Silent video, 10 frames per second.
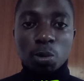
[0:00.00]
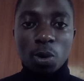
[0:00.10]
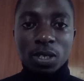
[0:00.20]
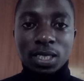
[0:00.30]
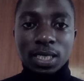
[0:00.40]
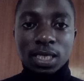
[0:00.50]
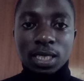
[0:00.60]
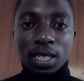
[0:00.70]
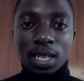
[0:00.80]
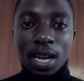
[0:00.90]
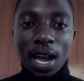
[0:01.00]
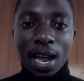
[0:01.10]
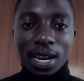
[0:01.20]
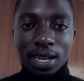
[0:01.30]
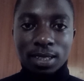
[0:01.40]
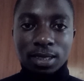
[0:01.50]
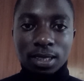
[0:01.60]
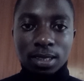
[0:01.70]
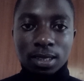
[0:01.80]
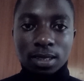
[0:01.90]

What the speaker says: SWOT analysis.